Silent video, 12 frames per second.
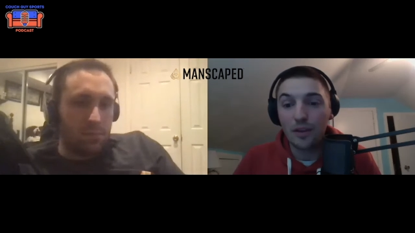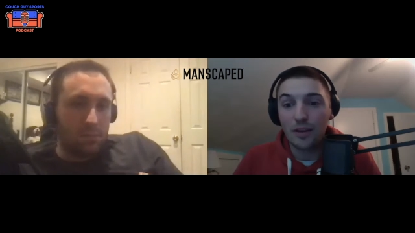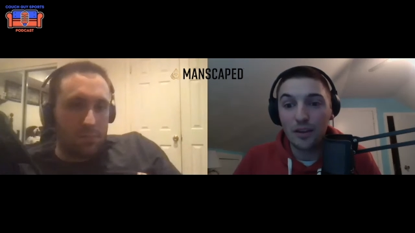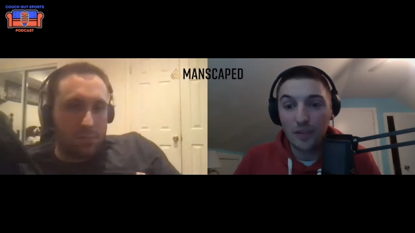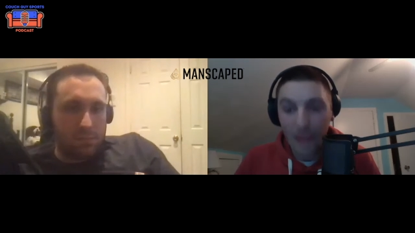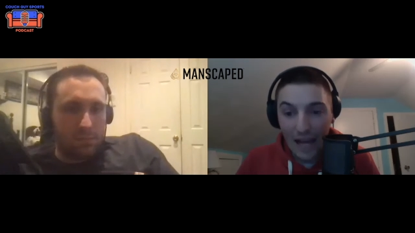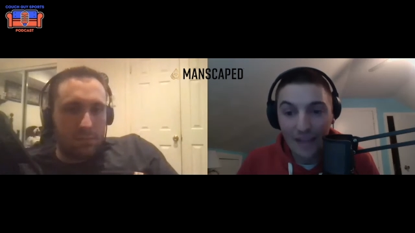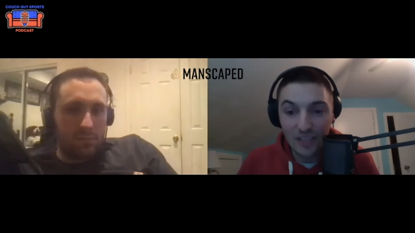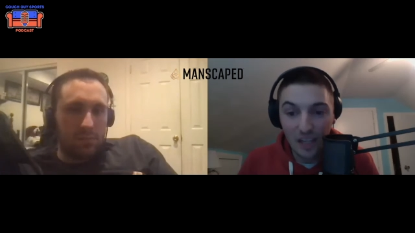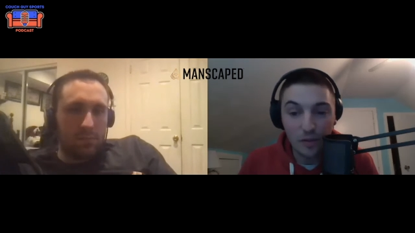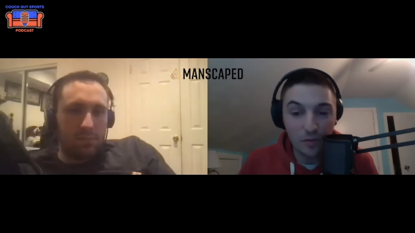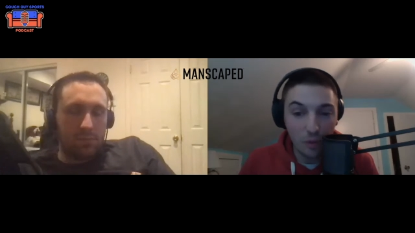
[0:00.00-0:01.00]
Speaker 1: that
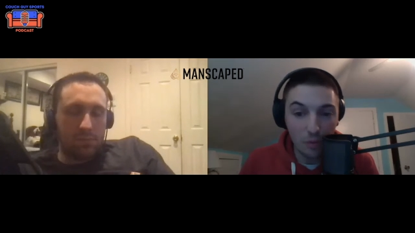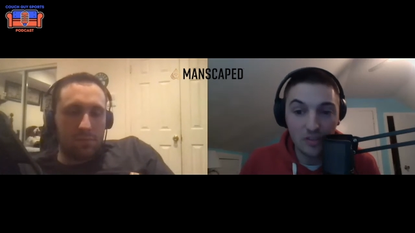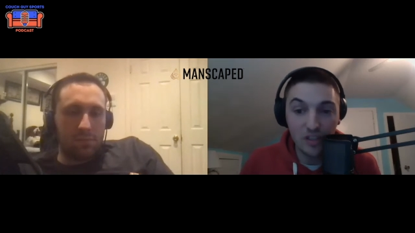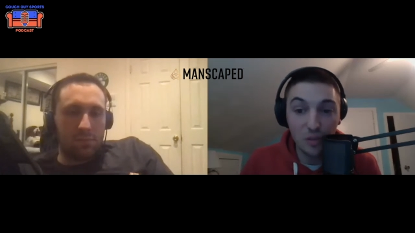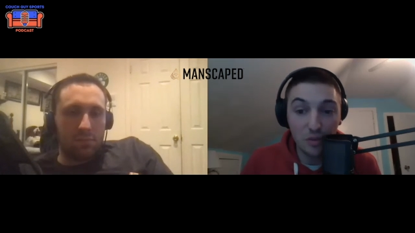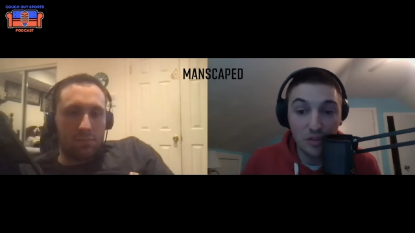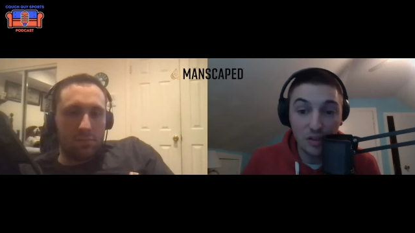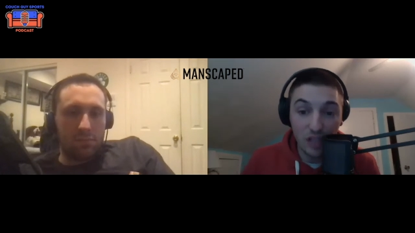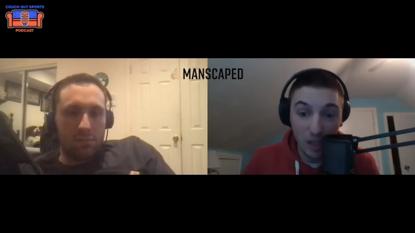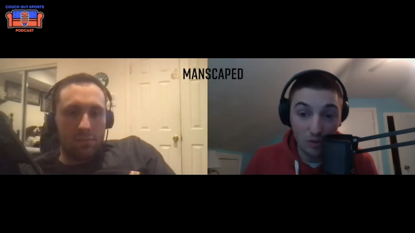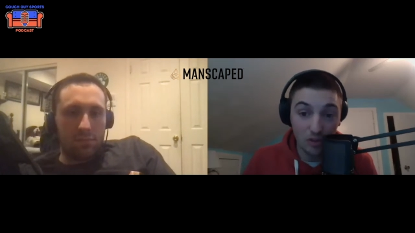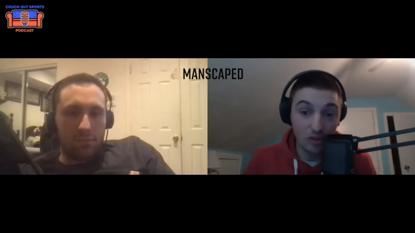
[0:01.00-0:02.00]
team is probably the deepest in the
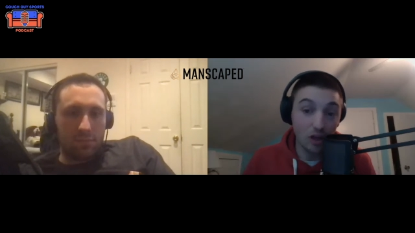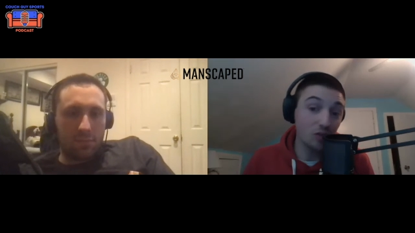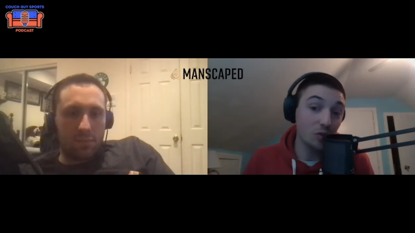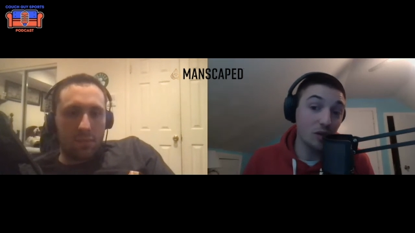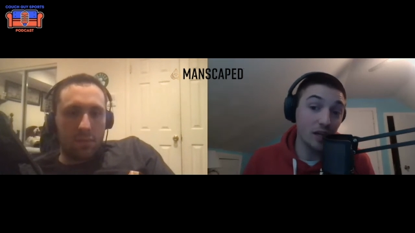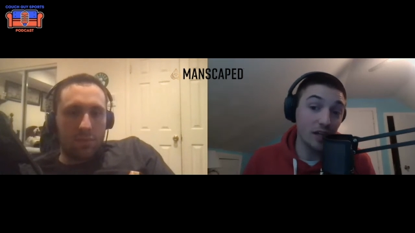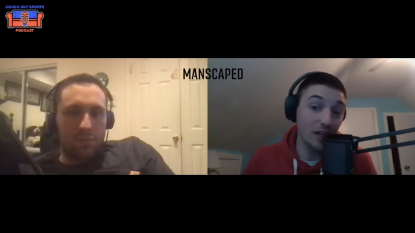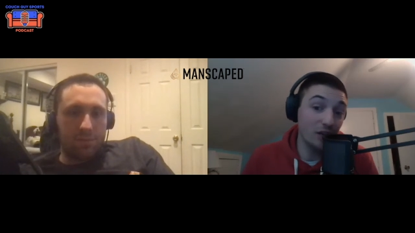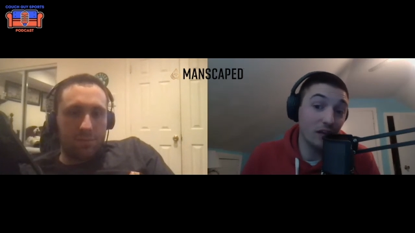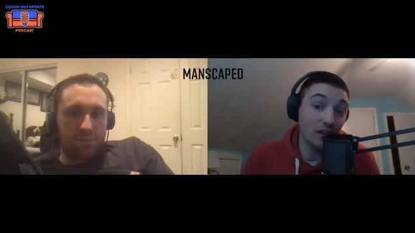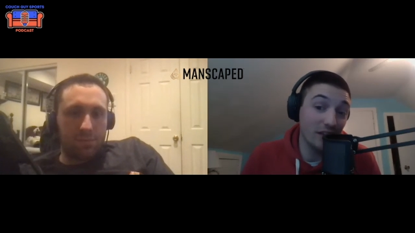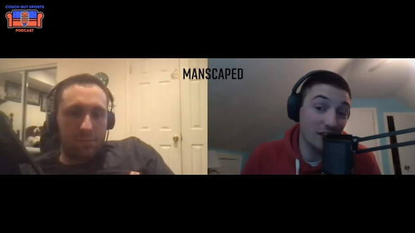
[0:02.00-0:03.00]
league, which is also in a year
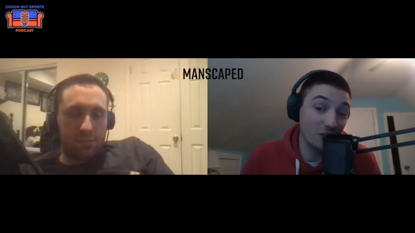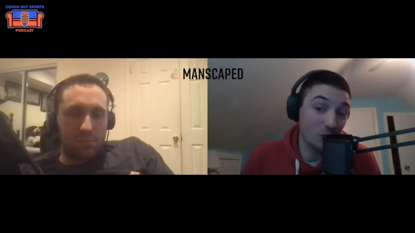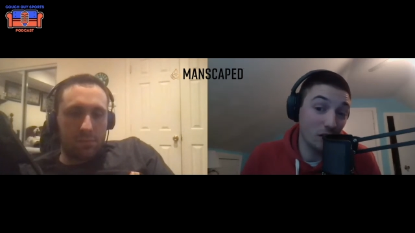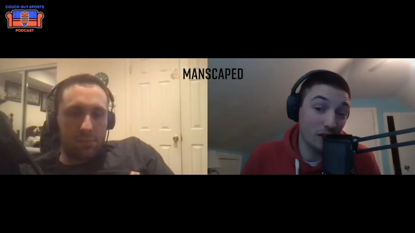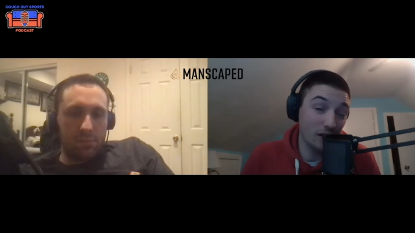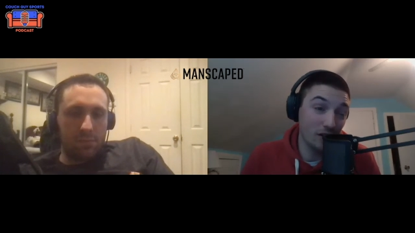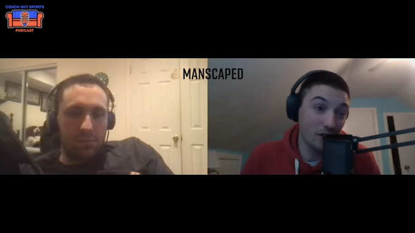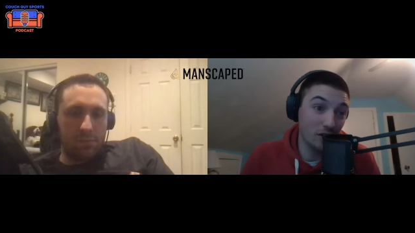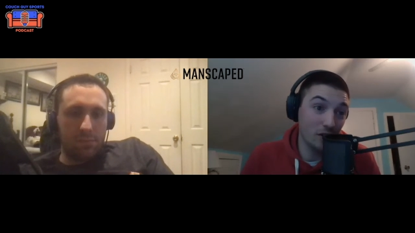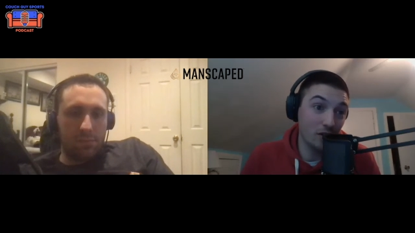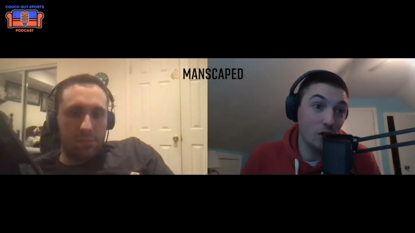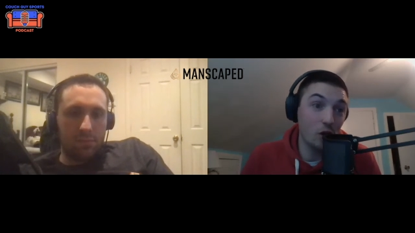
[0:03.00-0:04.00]
like this where
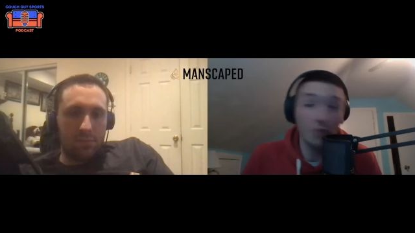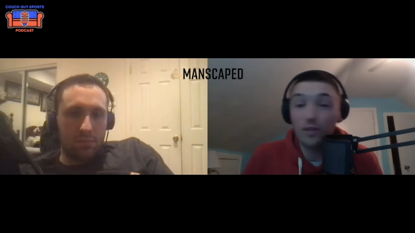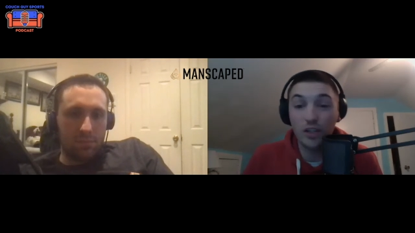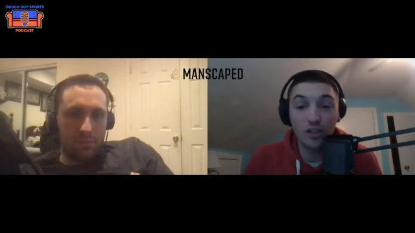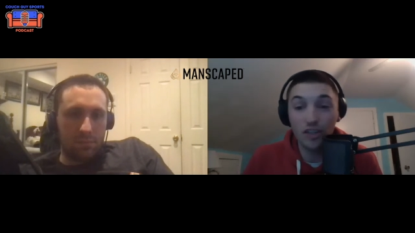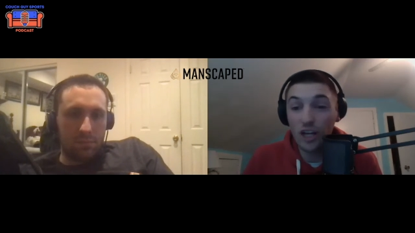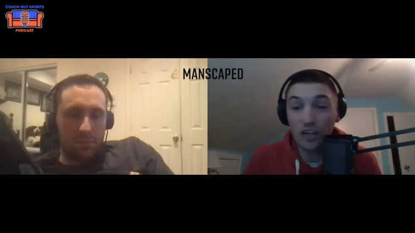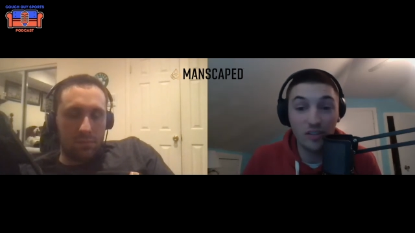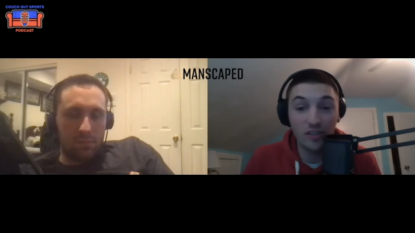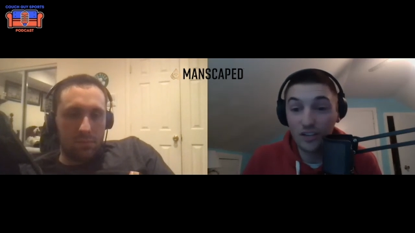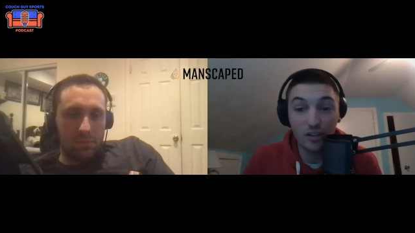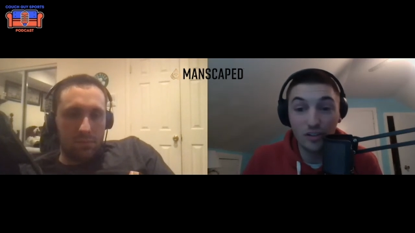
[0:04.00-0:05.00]
COVID could change
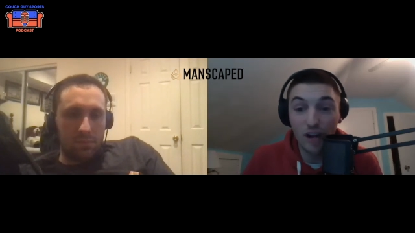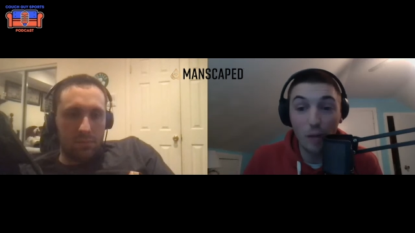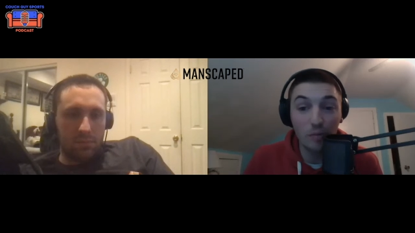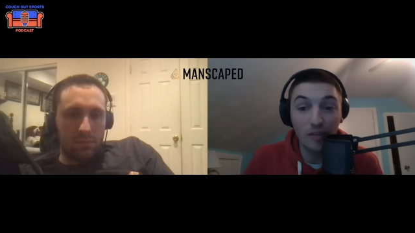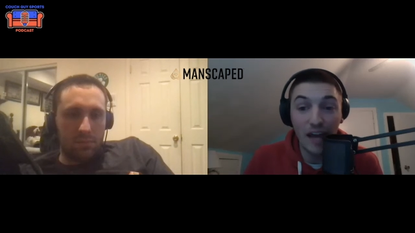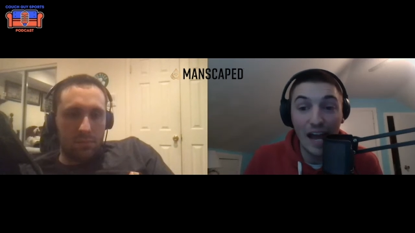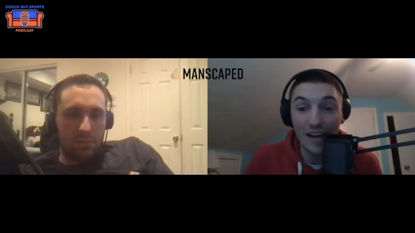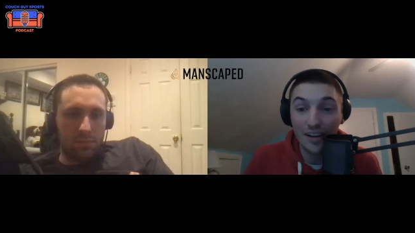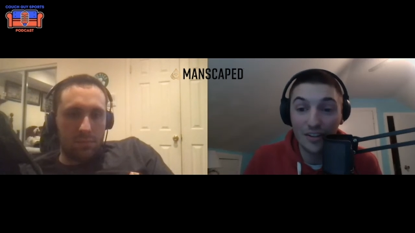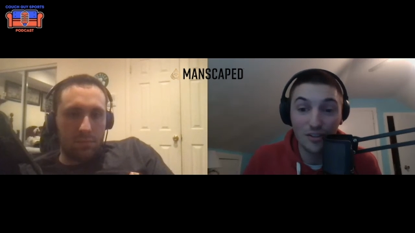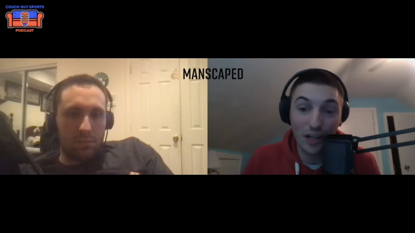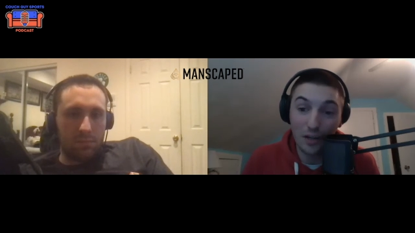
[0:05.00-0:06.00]
things on a drop of a hat
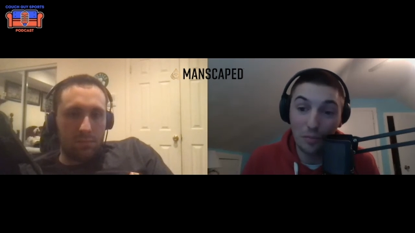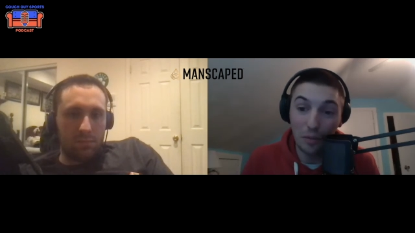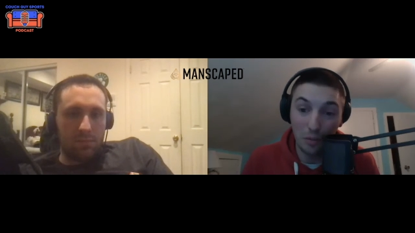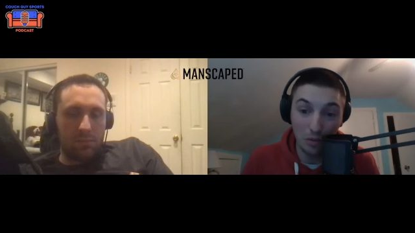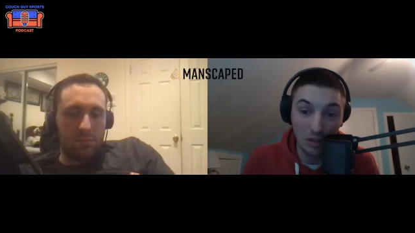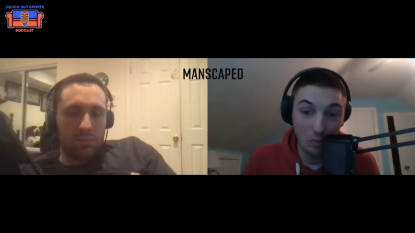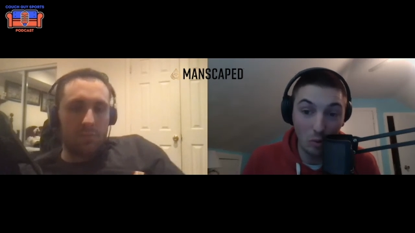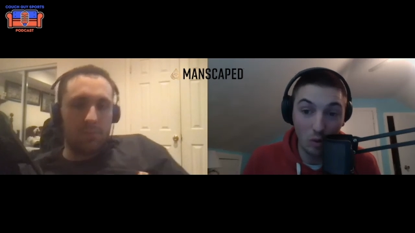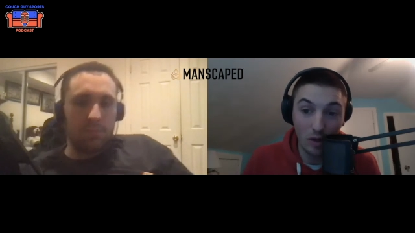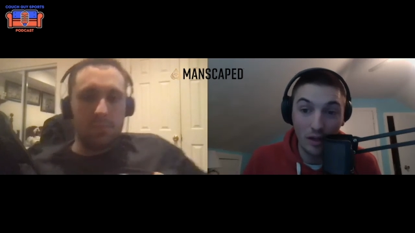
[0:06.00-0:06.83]
because they're not in a bubble anymore